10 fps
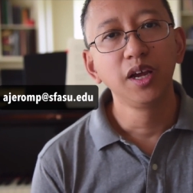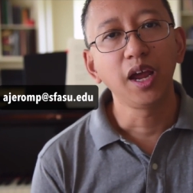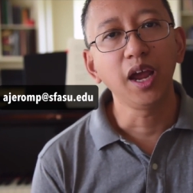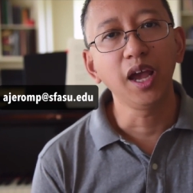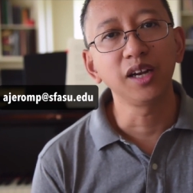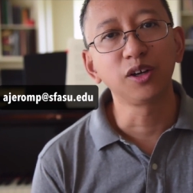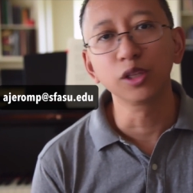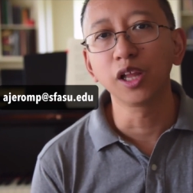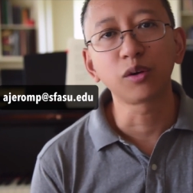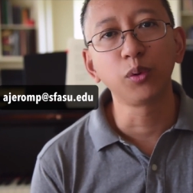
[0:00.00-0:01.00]
And good
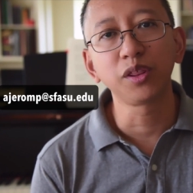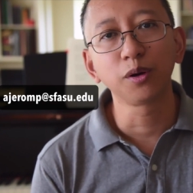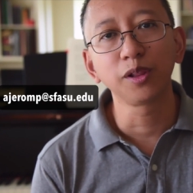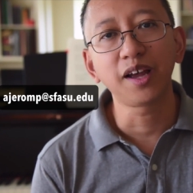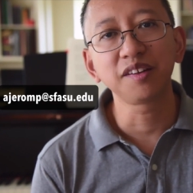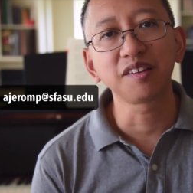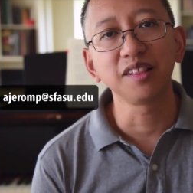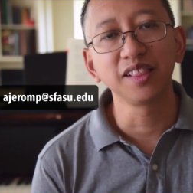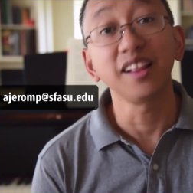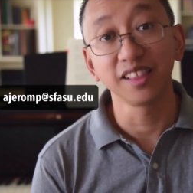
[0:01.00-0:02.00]
luck with your les-
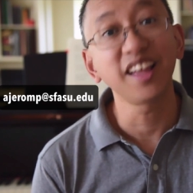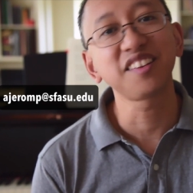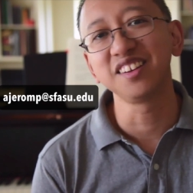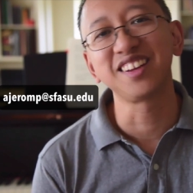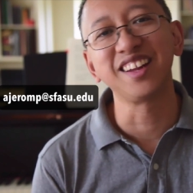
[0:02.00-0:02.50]
le- lessons